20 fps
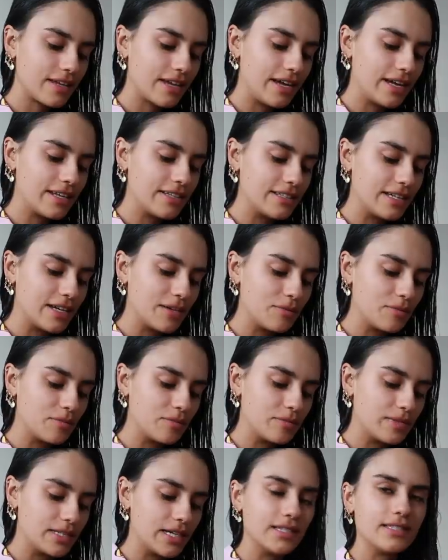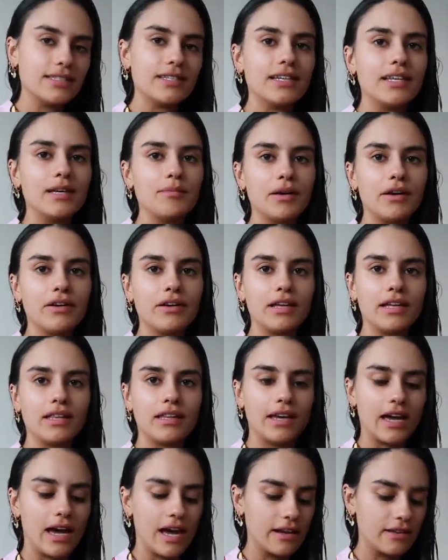And Dad said he buried it in
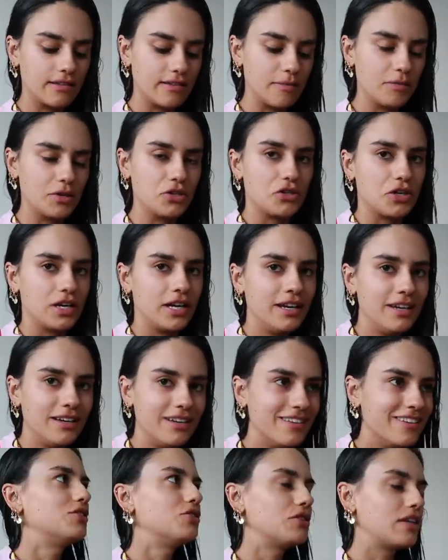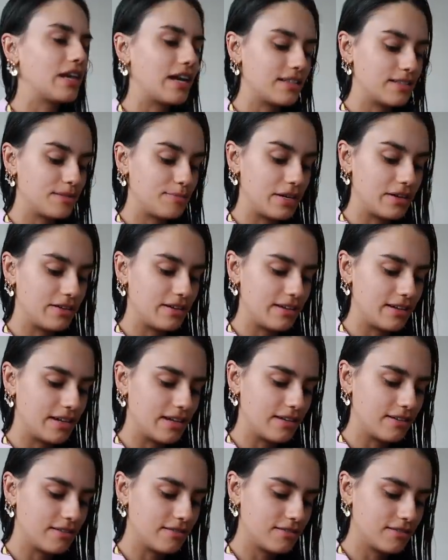the cat cemetery. Two cats buried
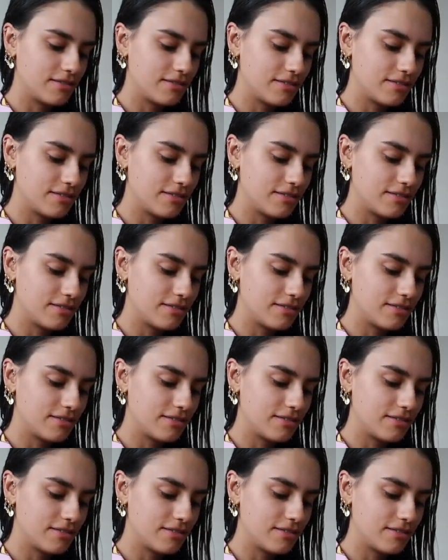now.